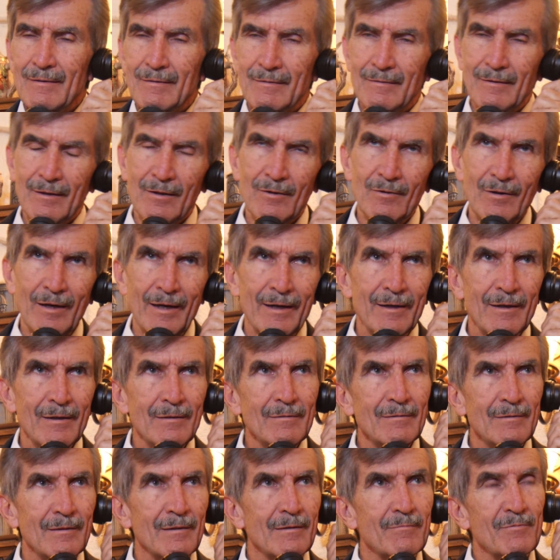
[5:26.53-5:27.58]
No,
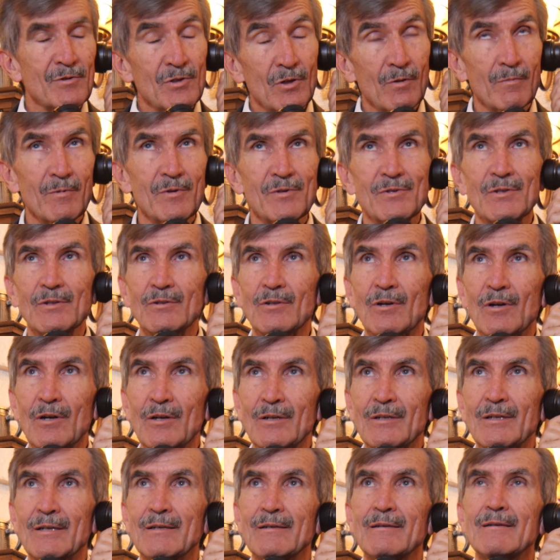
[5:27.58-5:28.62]
Al, I'm sober as a
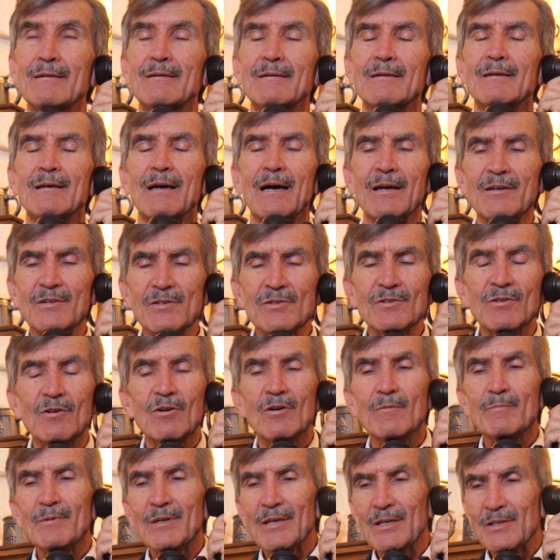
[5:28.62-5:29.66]
lark. I just
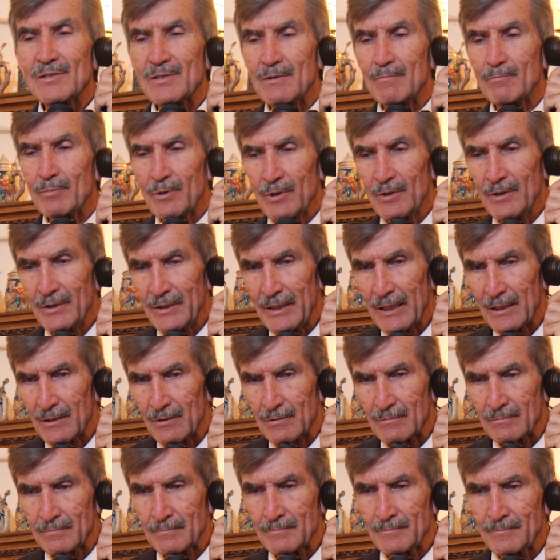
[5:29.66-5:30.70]
called because I'm
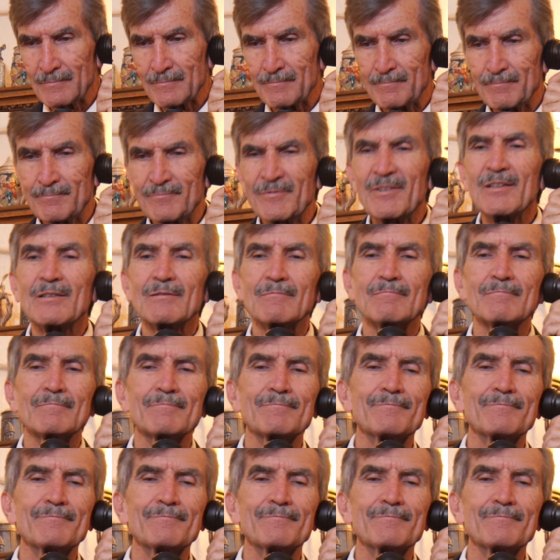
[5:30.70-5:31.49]
Pirandello. You